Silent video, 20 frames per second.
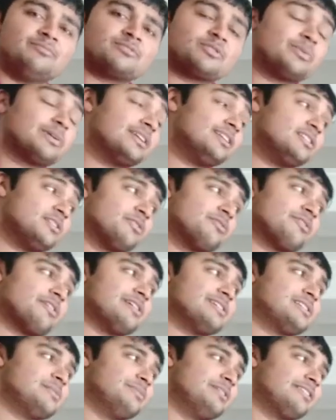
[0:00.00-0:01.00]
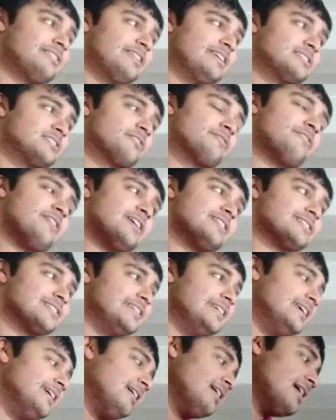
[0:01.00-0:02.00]
So we're going to do a very similar thing. So
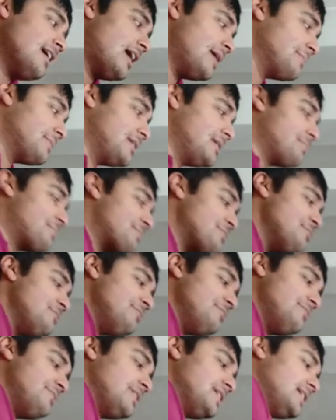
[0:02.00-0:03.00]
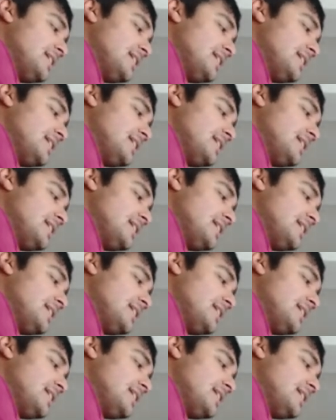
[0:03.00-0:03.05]
firstly, I'm going to prove,